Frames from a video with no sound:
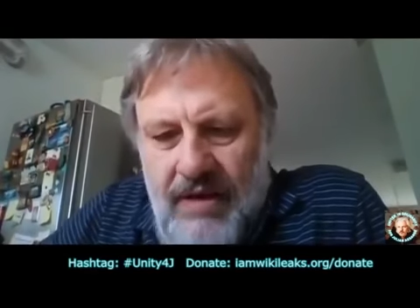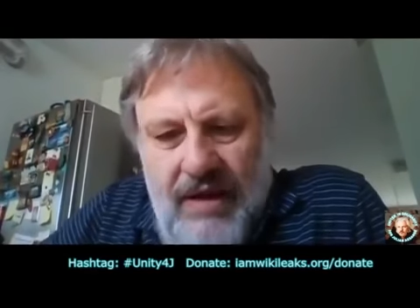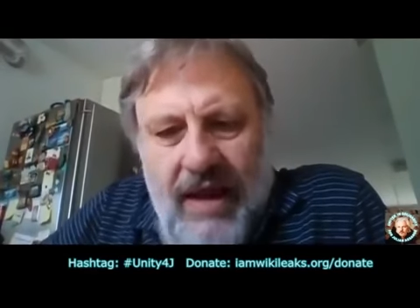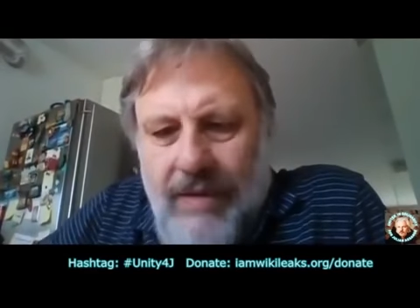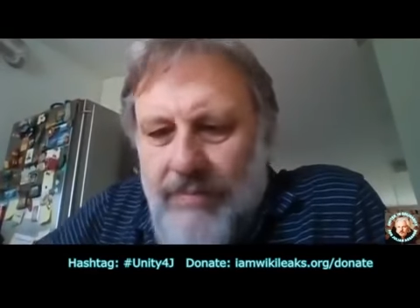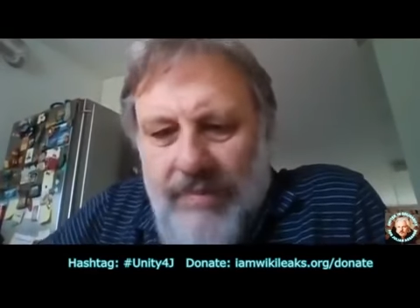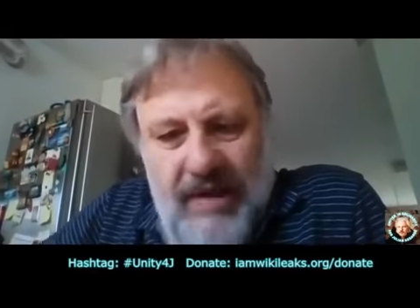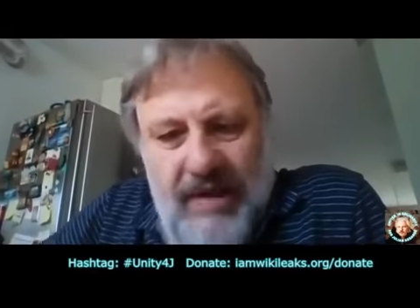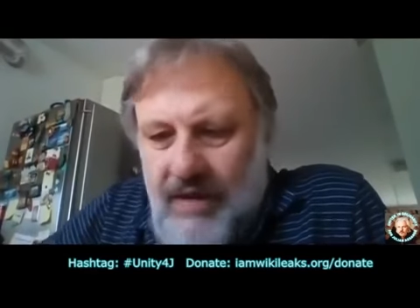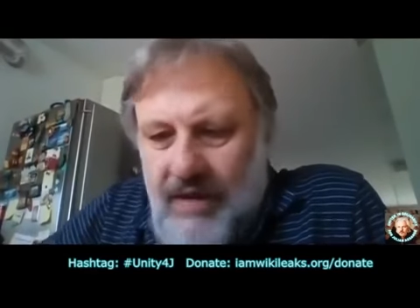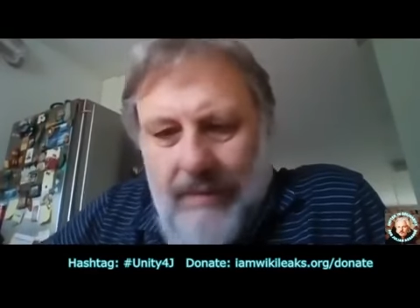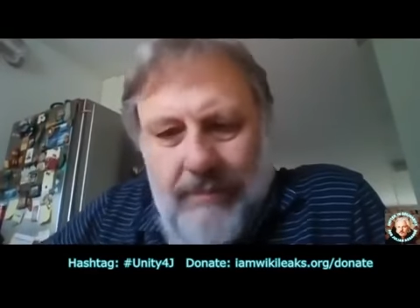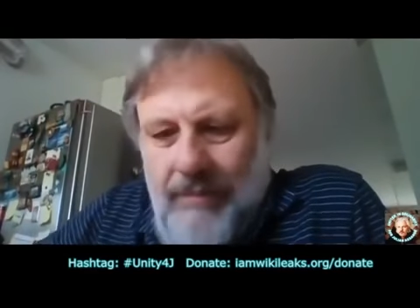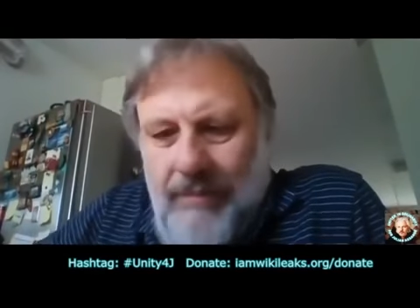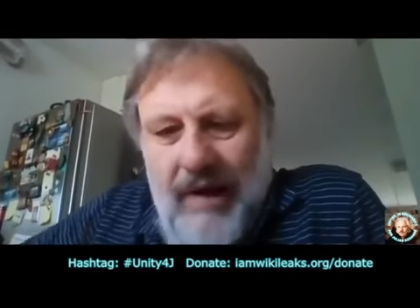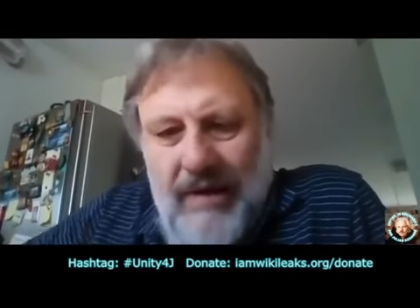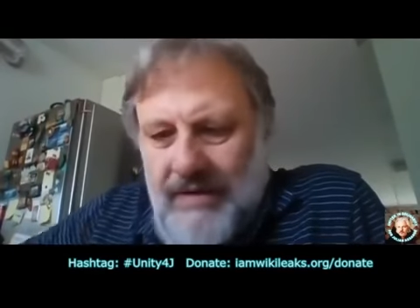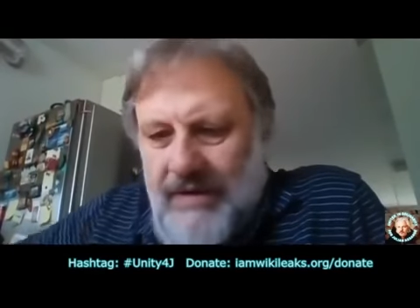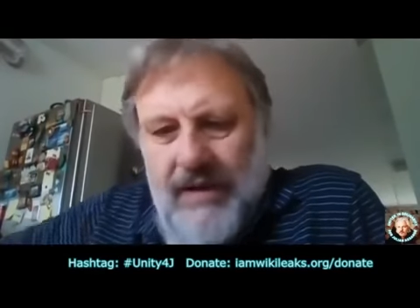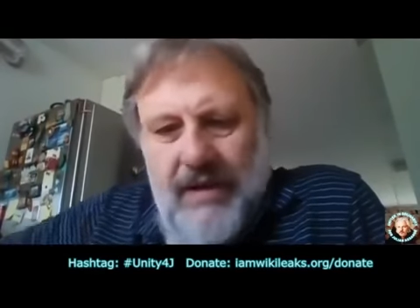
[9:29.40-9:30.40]
claiming her
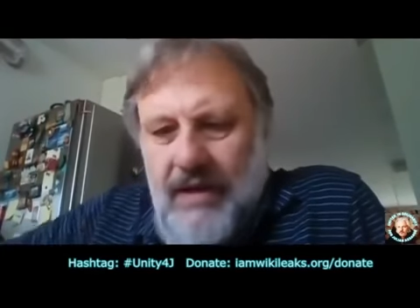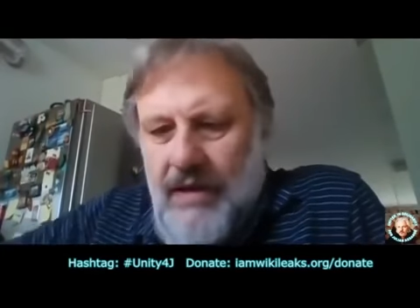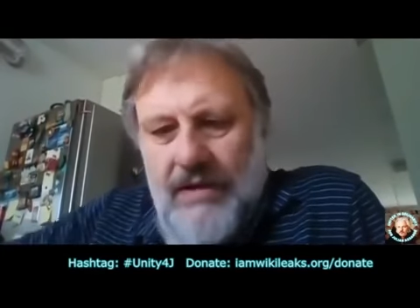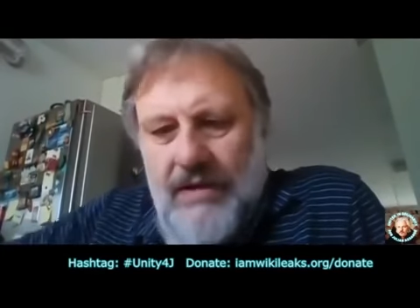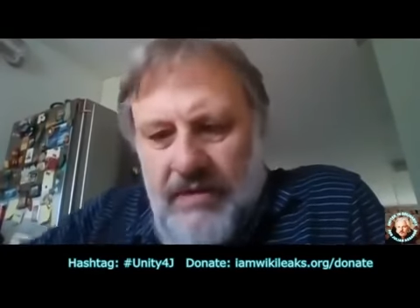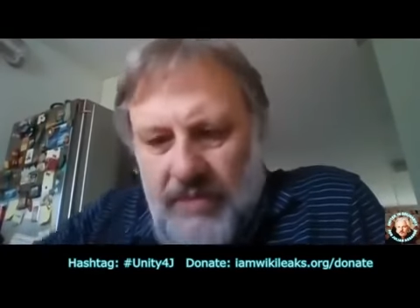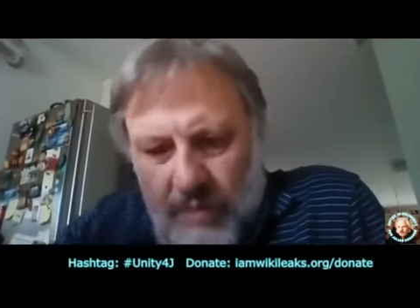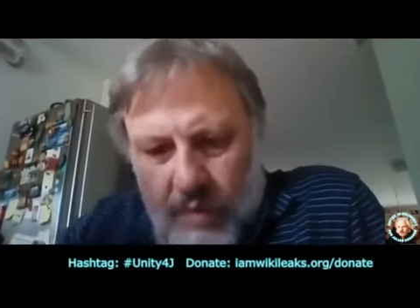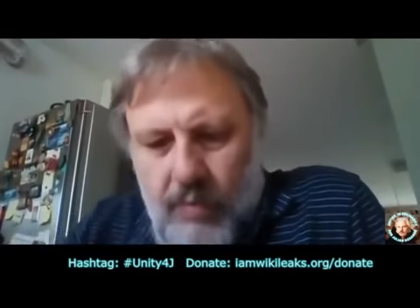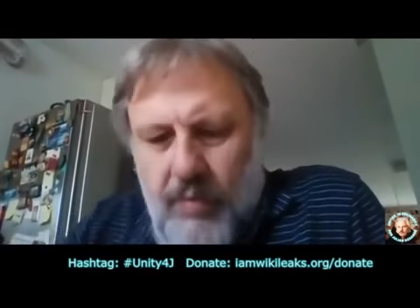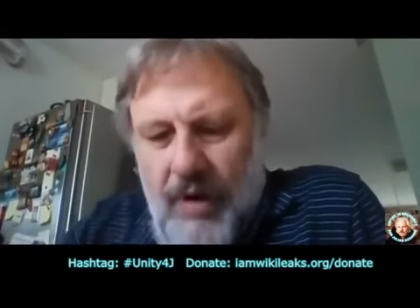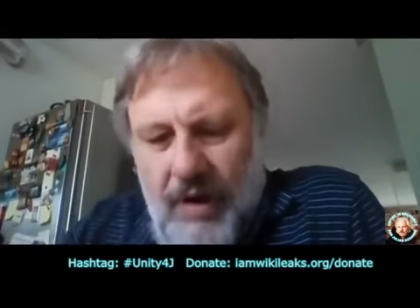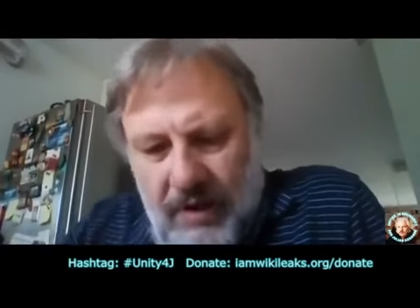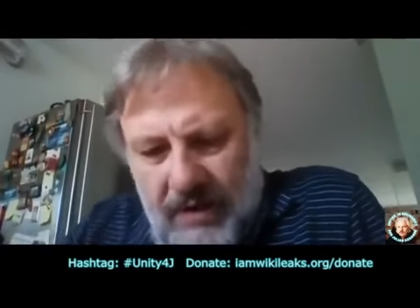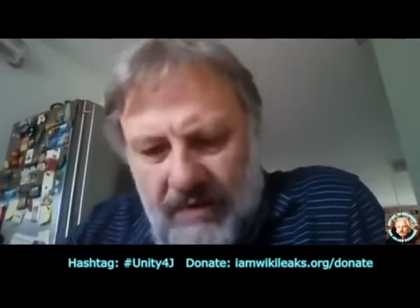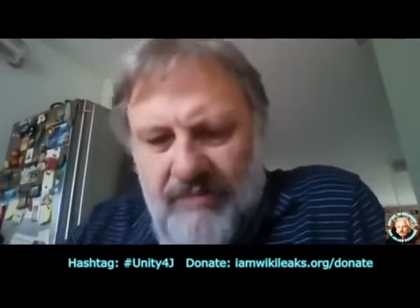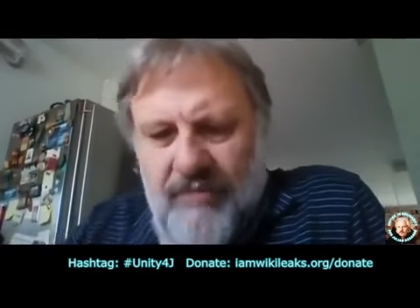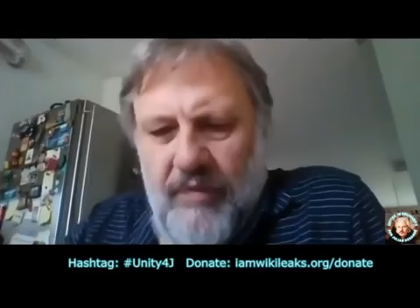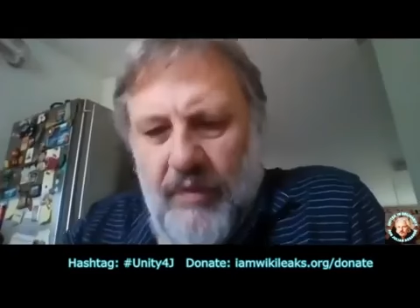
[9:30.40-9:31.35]
practically to work